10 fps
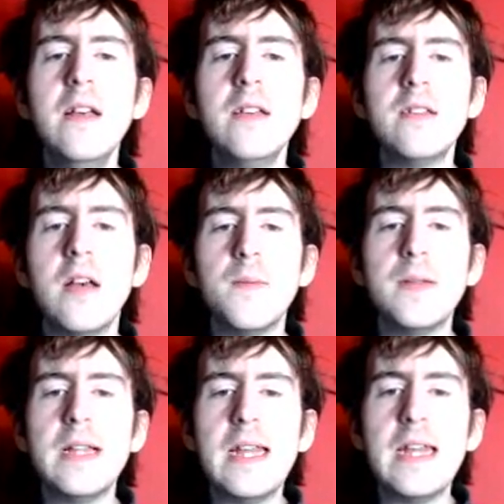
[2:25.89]
so
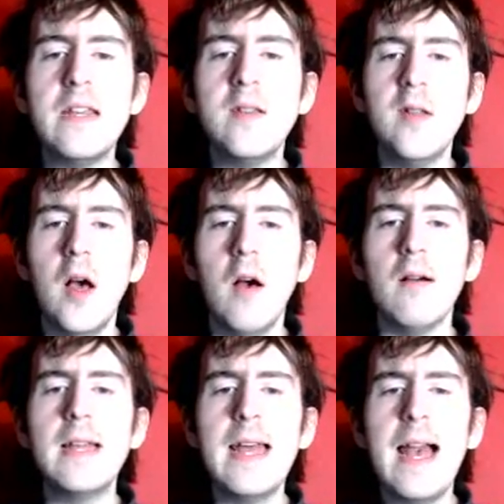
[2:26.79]
please
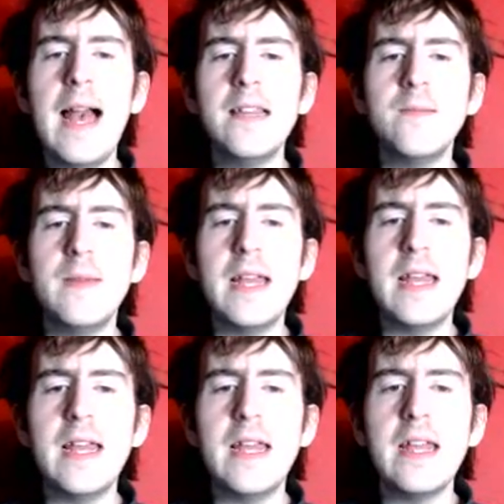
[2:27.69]
don't catch
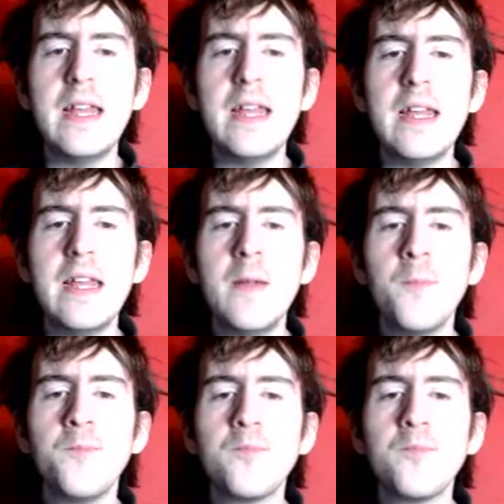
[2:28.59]
me.